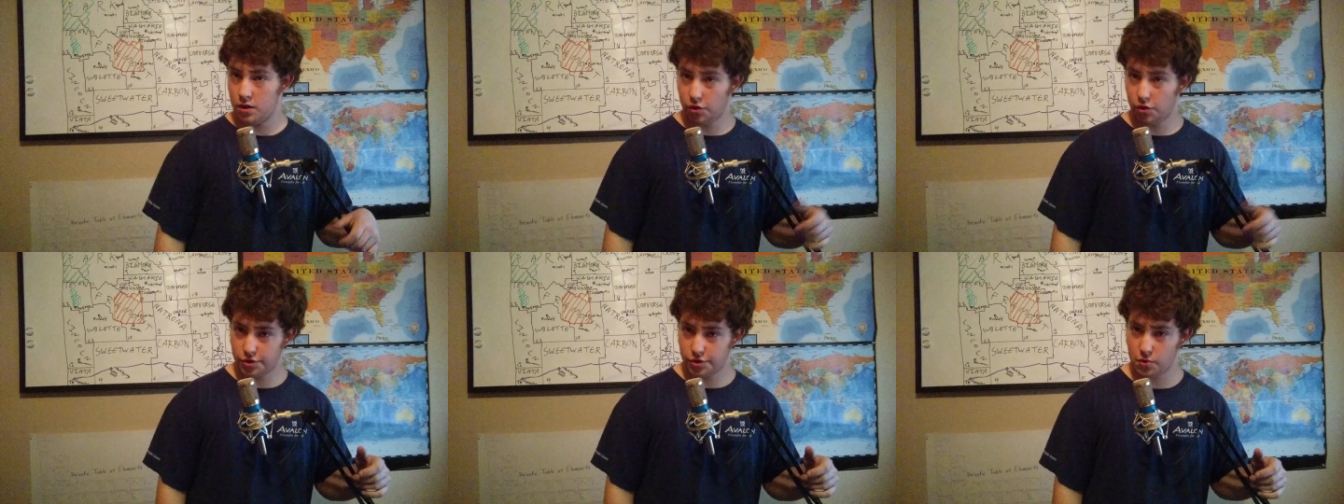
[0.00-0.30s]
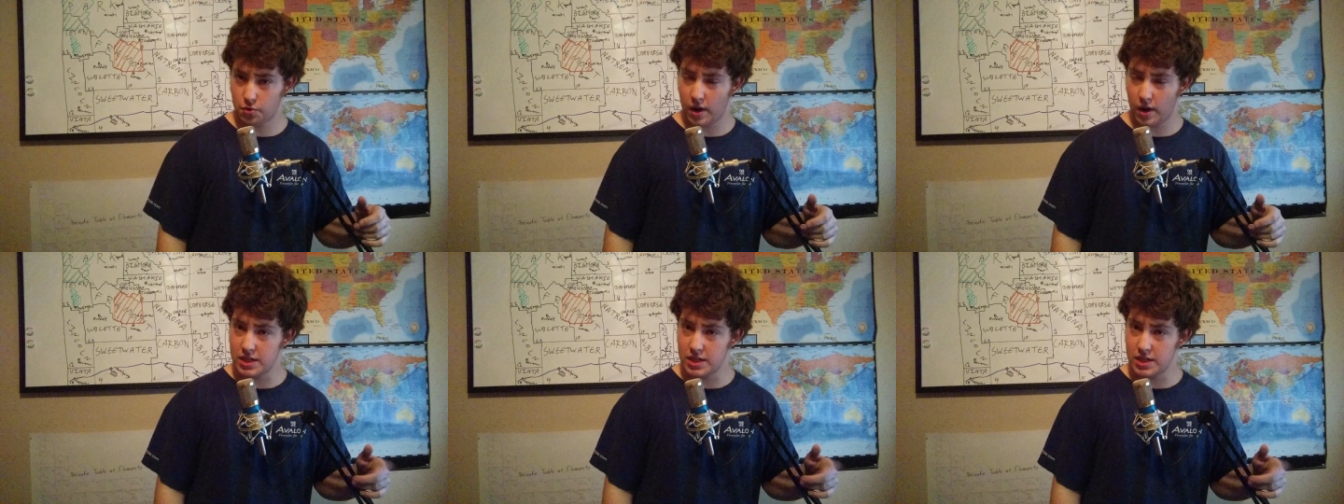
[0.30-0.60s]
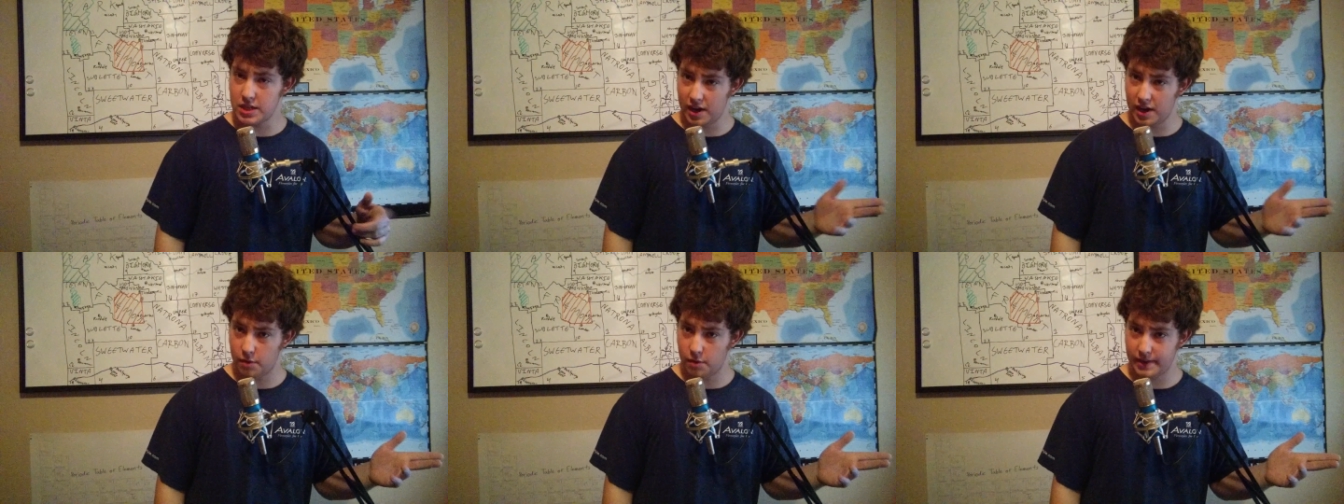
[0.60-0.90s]

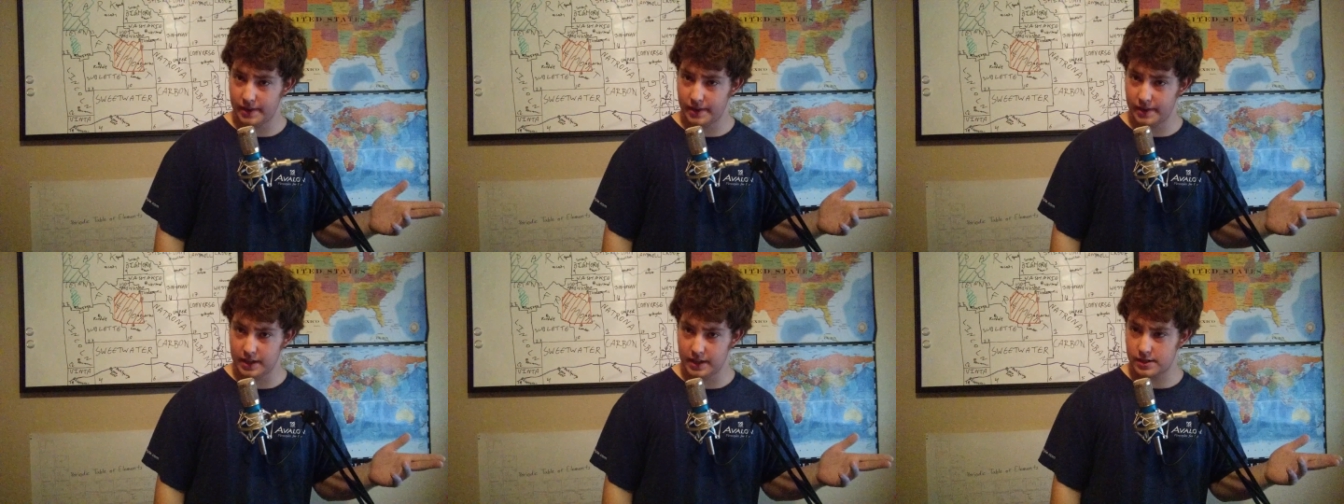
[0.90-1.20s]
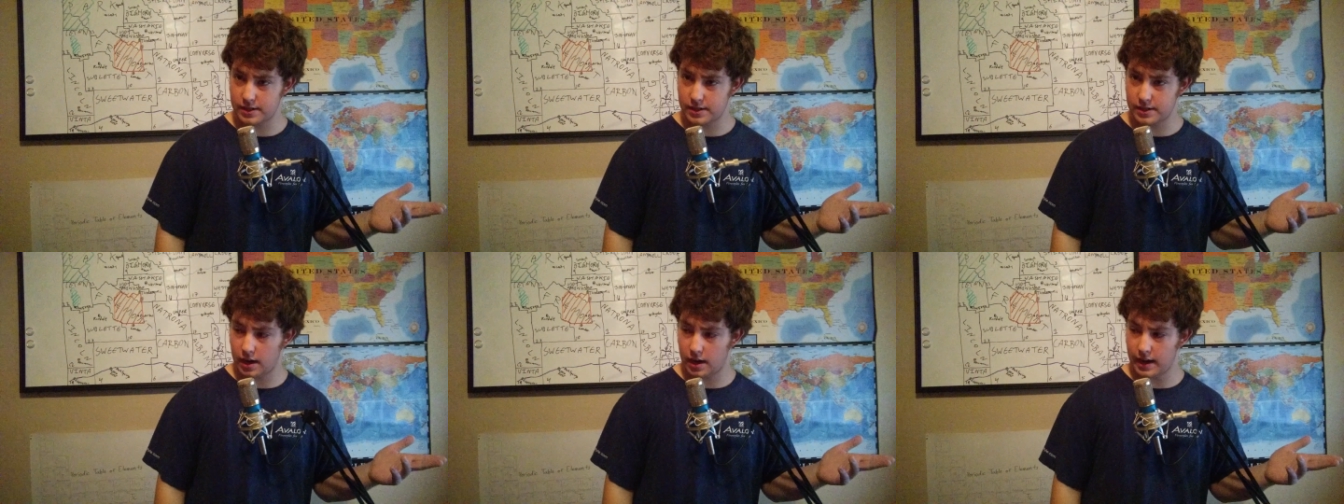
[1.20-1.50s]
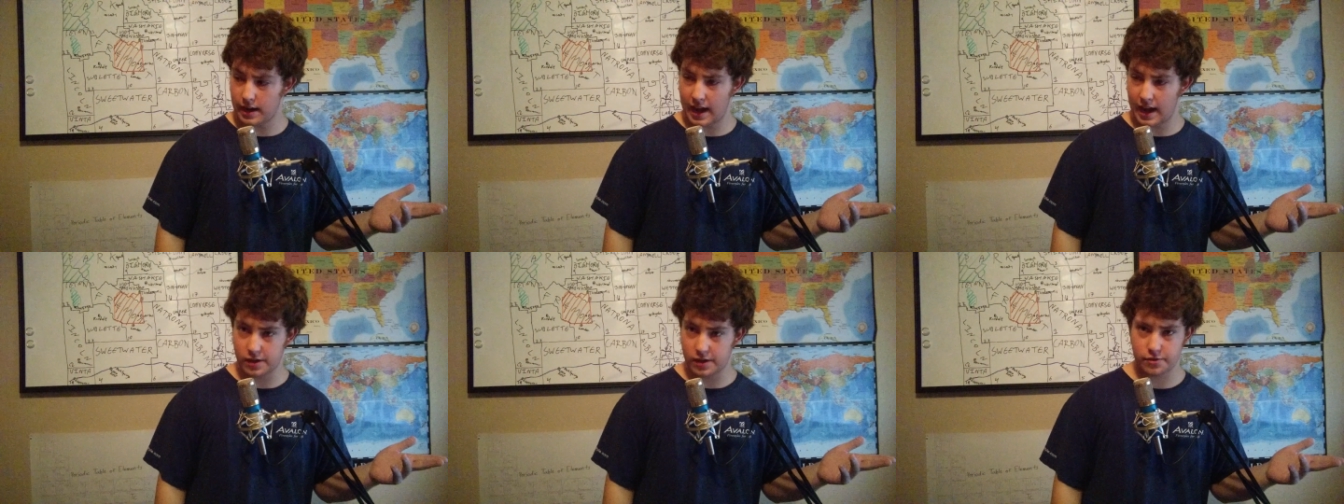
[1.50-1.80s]
Culture-wise, Wyoming does not
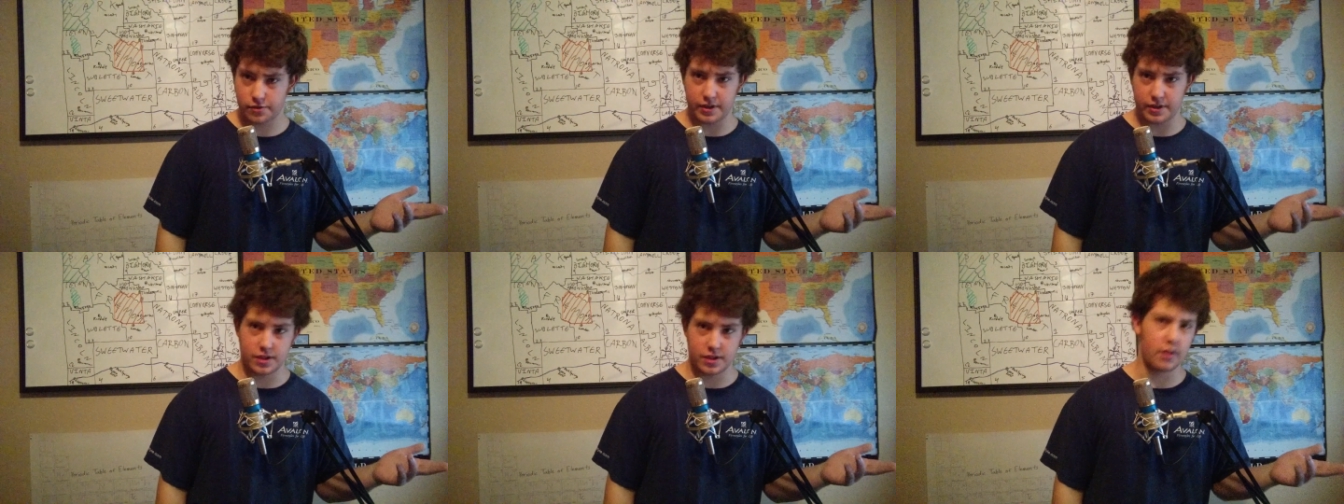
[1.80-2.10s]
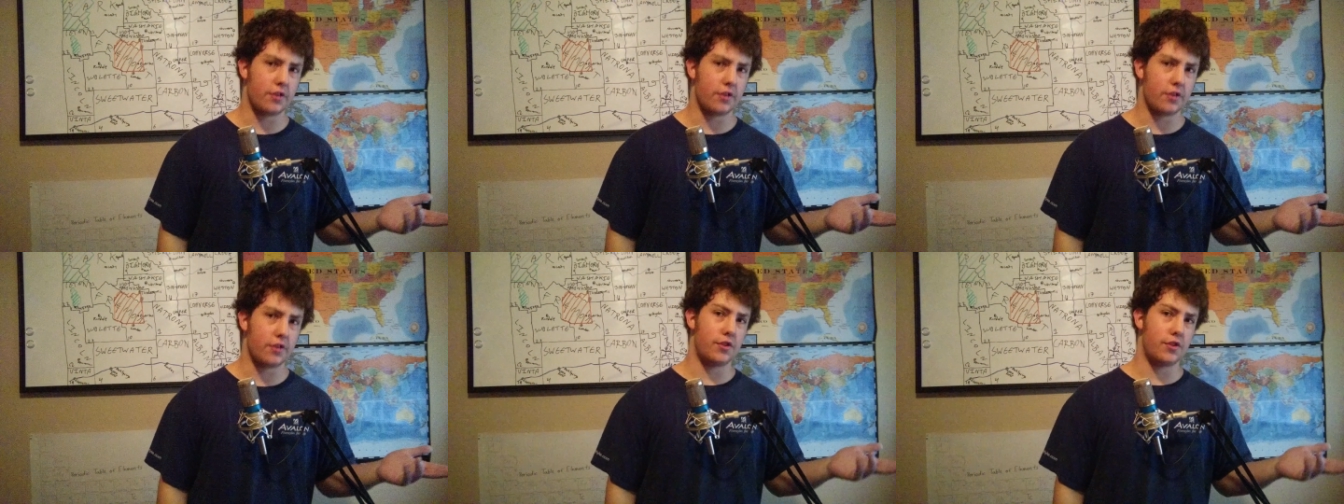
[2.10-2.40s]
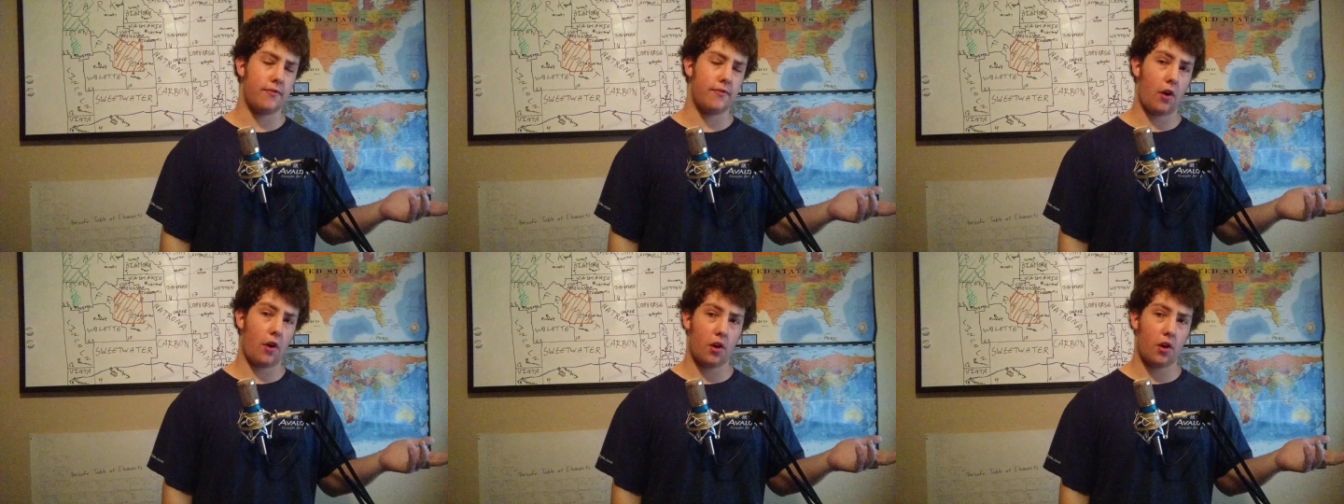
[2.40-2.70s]
actually steer
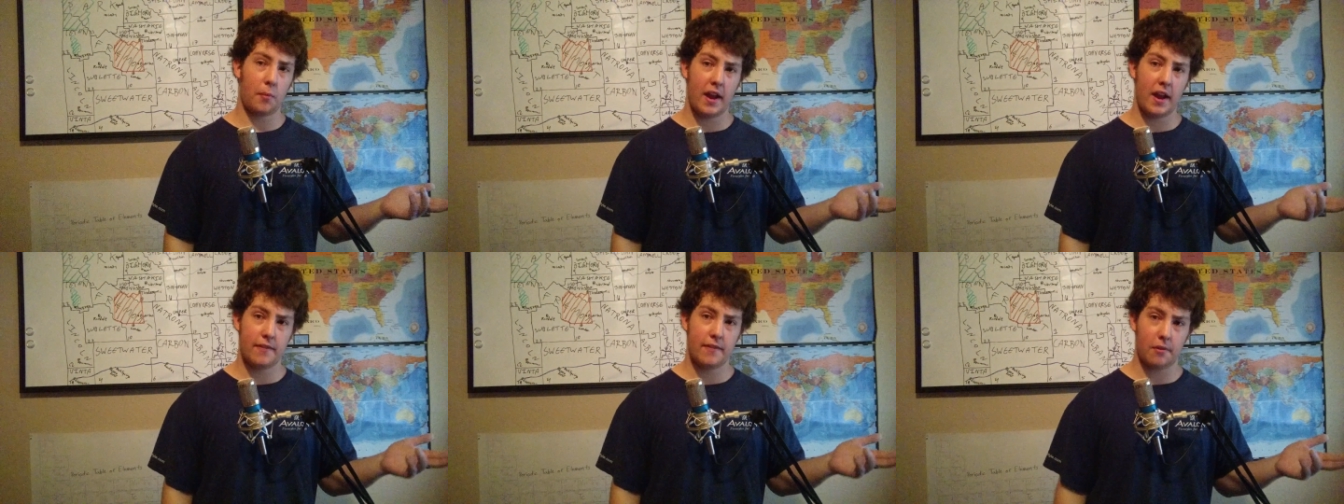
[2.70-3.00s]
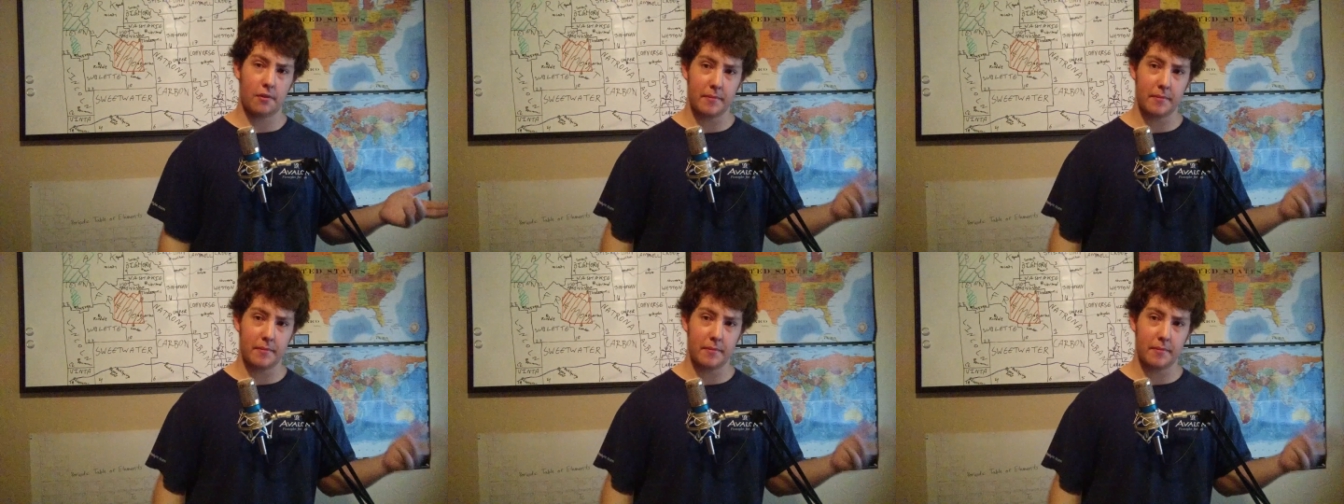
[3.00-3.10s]
too far away